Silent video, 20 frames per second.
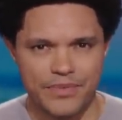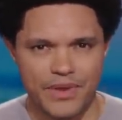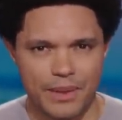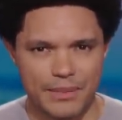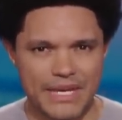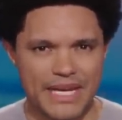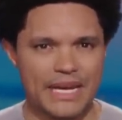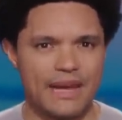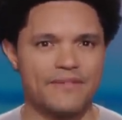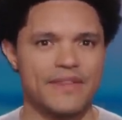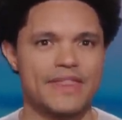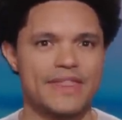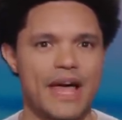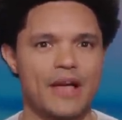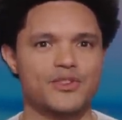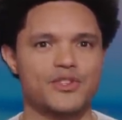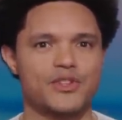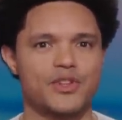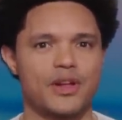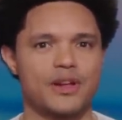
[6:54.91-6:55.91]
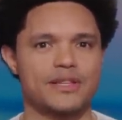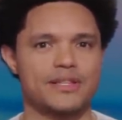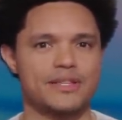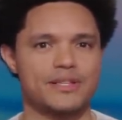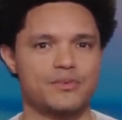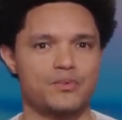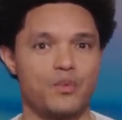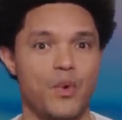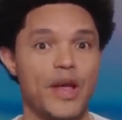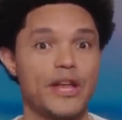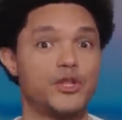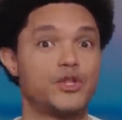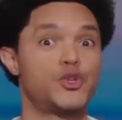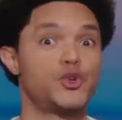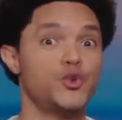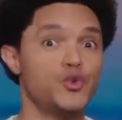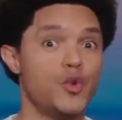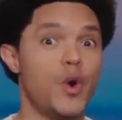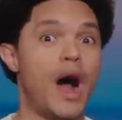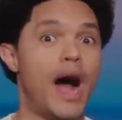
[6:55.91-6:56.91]
I mean, $11,000 is way
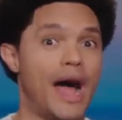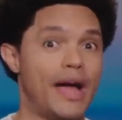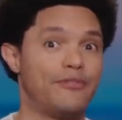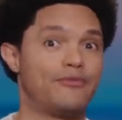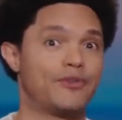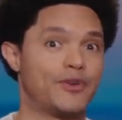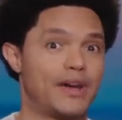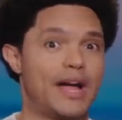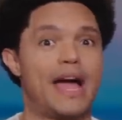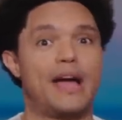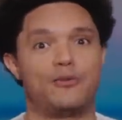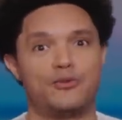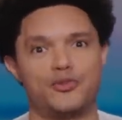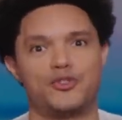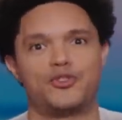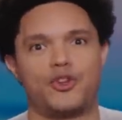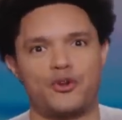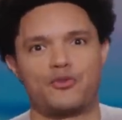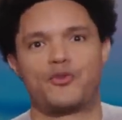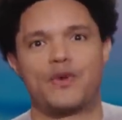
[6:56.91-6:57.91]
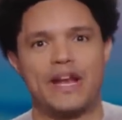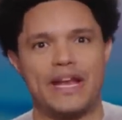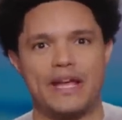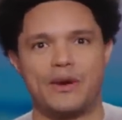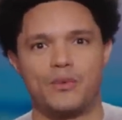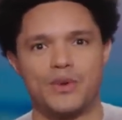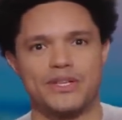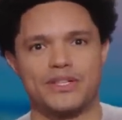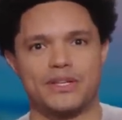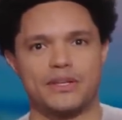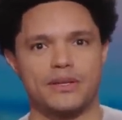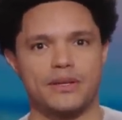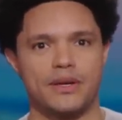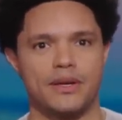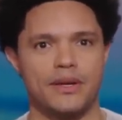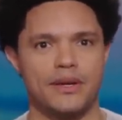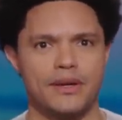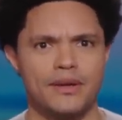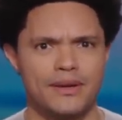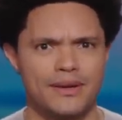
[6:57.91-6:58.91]
too high for a guy who's not really a wizard,
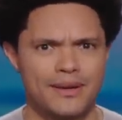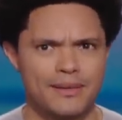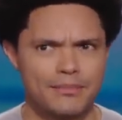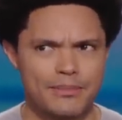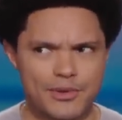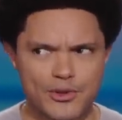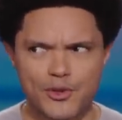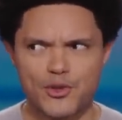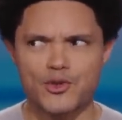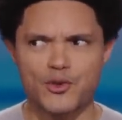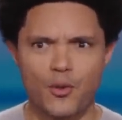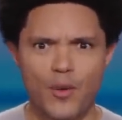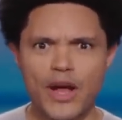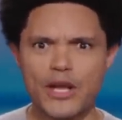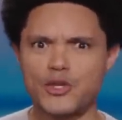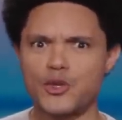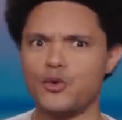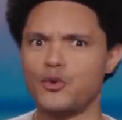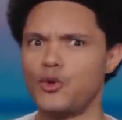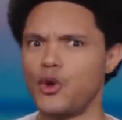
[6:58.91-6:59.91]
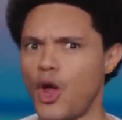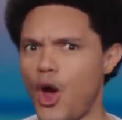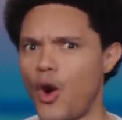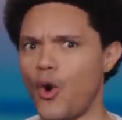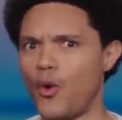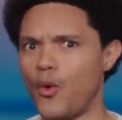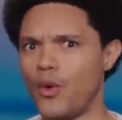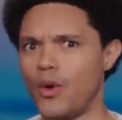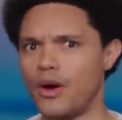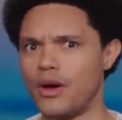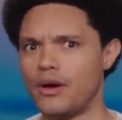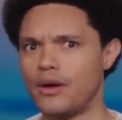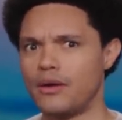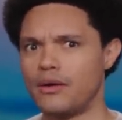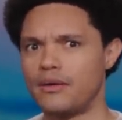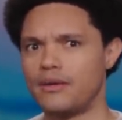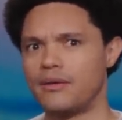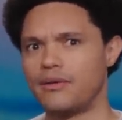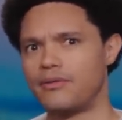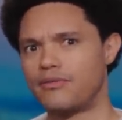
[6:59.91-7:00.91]
but it's also way too low
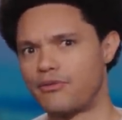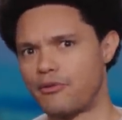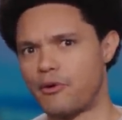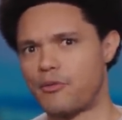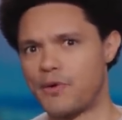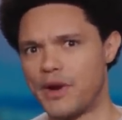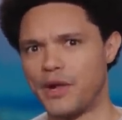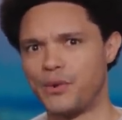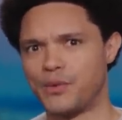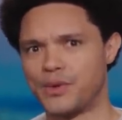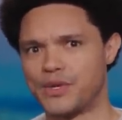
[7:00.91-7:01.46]
for a real